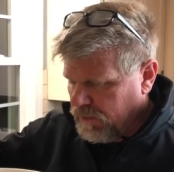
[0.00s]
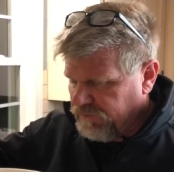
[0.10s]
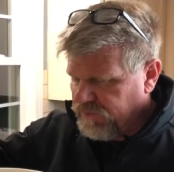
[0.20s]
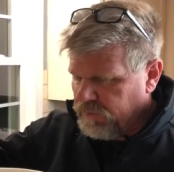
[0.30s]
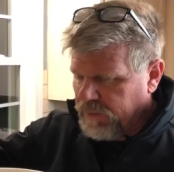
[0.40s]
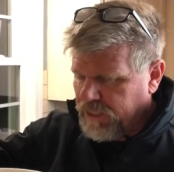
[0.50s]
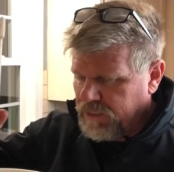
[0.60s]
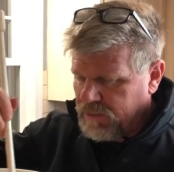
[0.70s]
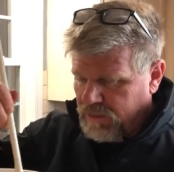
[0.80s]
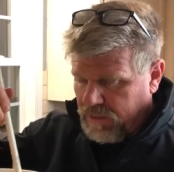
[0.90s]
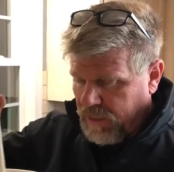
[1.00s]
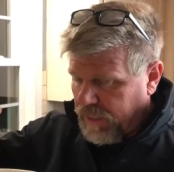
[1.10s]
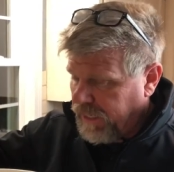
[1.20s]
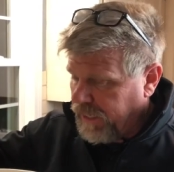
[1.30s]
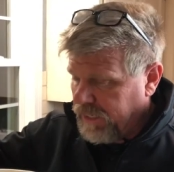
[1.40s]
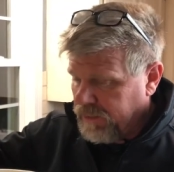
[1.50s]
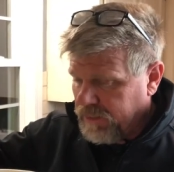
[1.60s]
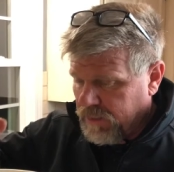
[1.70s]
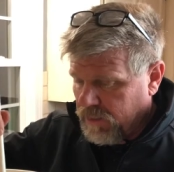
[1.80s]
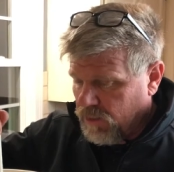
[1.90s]
in a few minutes,
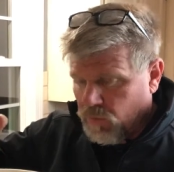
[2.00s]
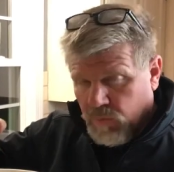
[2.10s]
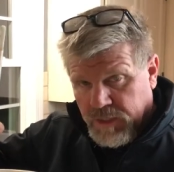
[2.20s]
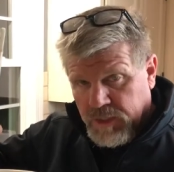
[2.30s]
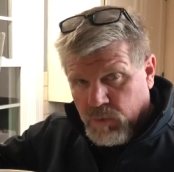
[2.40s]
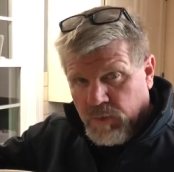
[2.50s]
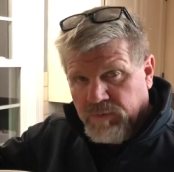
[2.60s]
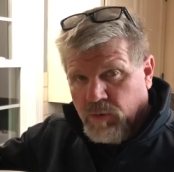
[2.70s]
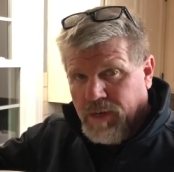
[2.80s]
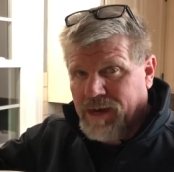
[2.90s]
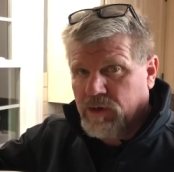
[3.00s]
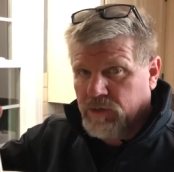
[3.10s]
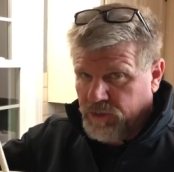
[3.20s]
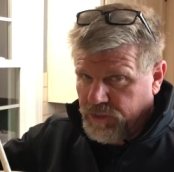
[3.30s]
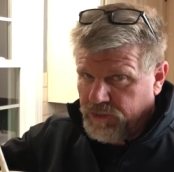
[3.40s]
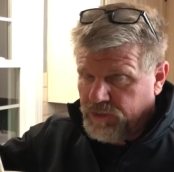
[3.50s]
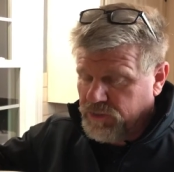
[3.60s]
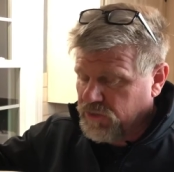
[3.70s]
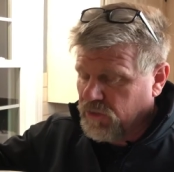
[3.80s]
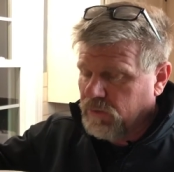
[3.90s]
and within twenty-four hours, you
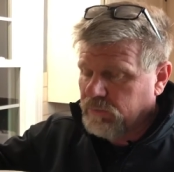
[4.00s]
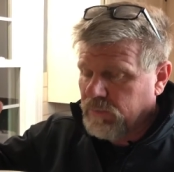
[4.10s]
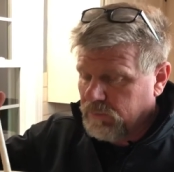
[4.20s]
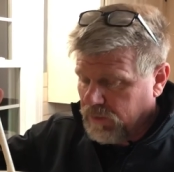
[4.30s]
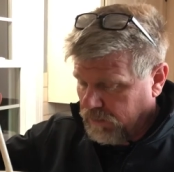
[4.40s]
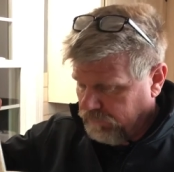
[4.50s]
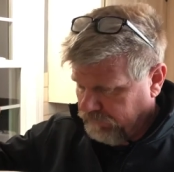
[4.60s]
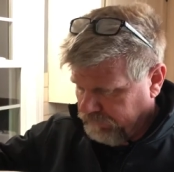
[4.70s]
should start bubbling.